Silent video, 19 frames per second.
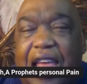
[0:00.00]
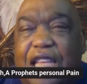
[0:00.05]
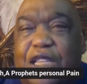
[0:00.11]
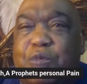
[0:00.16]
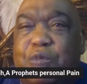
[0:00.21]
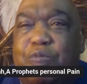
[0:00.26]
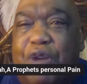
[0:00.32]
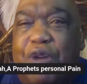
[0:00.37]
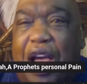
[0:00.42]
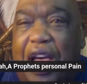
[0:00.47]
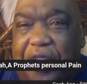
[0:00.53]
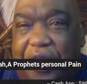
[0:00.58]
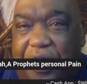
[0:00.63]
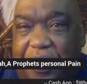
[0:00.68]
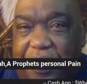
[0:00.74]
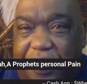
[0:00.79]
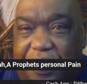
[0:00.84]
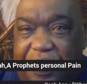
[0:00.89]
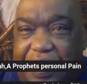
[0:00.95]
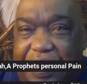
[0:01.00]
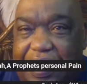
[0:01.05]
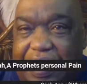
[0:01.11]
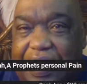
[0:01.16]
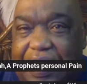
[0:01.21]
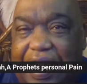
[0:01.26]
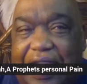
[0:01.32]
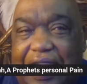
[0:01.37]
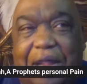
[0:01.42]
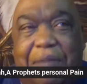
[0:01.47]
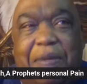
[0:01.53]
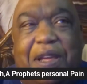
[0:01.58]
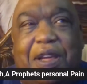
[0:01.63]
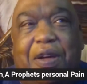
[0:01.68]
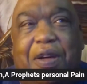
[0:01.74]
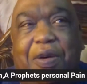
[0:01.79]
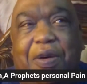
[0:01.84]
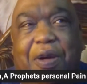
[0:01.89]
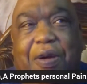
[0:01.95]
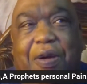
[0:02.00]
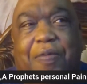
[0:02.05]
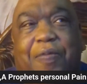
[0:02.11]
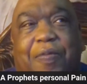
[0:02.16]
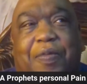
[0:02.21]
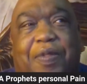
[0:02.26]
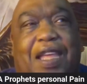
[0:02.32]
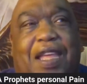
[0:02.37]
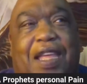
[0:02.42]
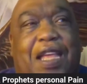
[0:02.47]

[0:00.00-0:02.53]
His brothers, and let me go here.